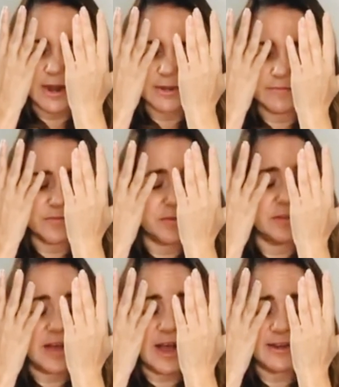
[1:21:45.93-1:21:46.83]
If you feel
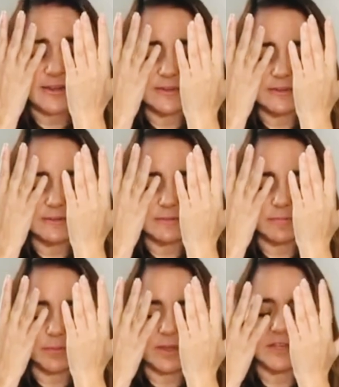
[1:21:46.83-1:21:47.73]
guided,
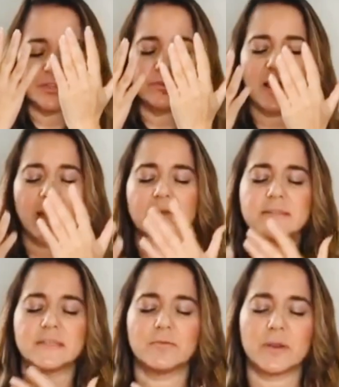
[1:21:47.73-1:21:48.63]
place your
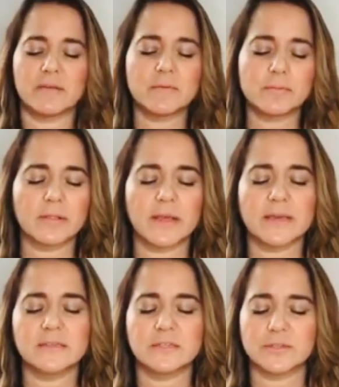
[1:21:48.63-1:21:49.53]
hands in whatever
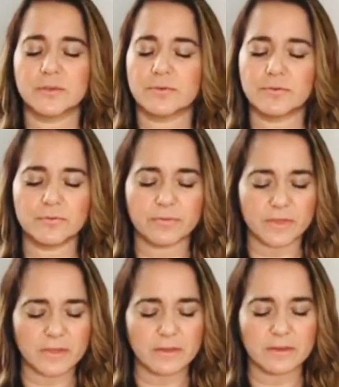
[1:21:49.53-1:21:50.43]
place you
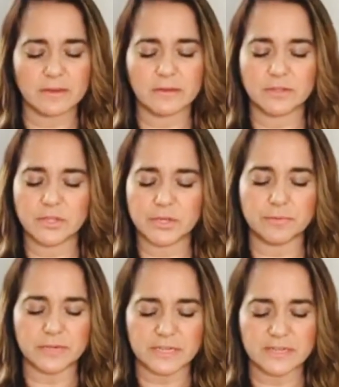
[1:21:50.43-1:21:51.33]
think
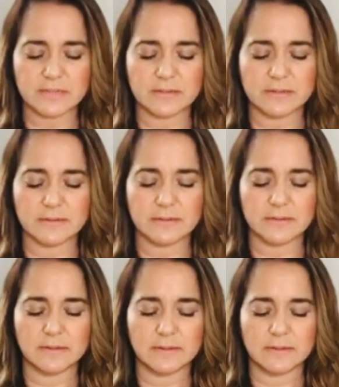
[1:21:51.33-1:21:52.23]
you need.
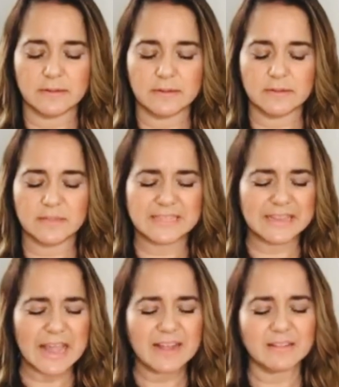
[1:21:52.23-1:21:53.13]

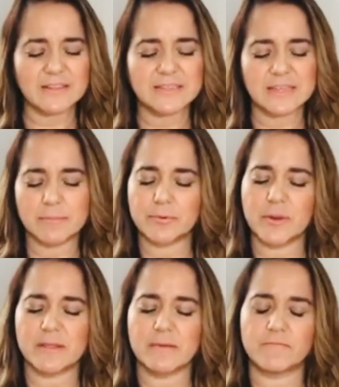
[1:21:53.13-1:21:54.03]
Slightly
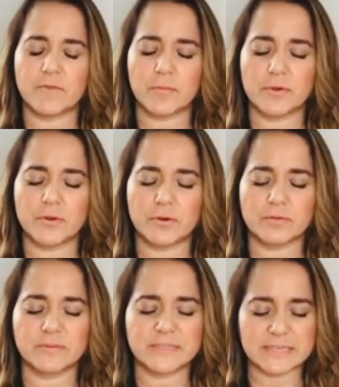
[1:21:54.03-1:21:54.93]
separate them from your
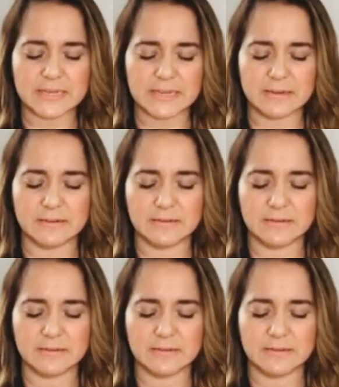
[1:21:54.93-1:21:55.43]
skin.